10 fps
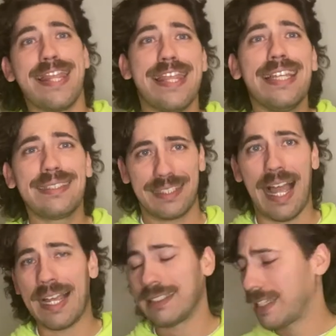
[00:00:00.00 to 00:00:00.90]
This
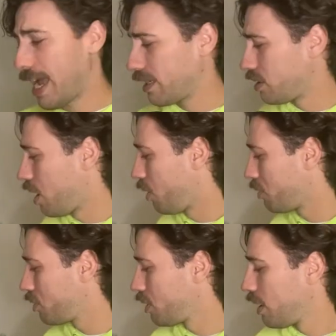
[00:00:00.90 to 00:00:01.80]
guy's got
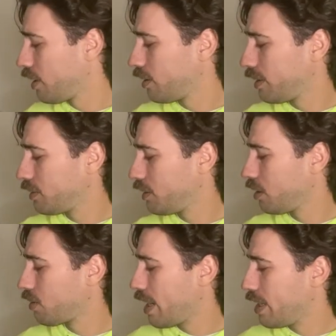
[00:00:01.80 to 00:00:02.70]
notes. Let's
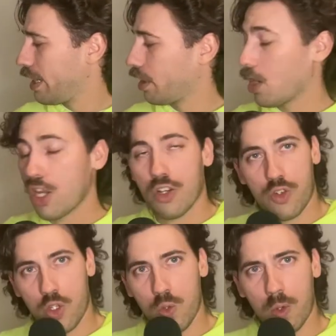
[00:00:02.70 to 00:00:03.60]
see right here.
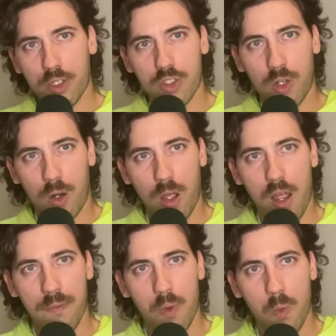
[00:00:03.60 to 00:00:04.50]
Do you want to start
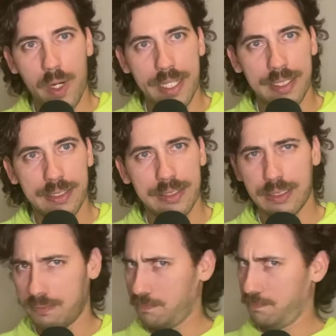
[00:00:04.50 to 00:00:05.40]
off with
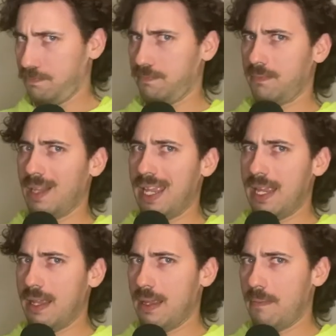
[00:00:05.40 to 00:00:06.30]

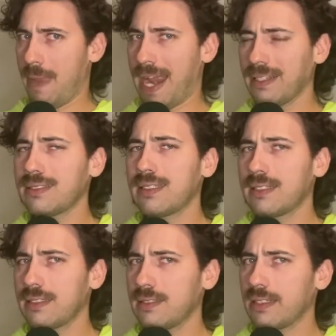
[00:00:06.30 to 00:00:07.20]
batting
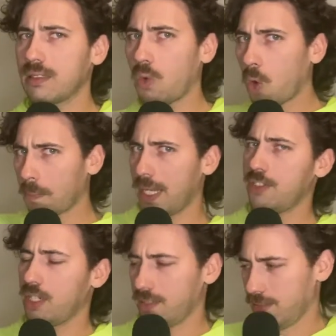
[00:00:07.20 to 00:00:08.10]
statistics or
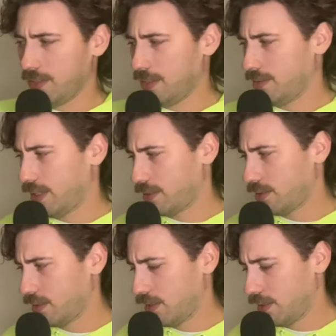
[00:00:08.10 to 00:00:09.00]
pitching statistics?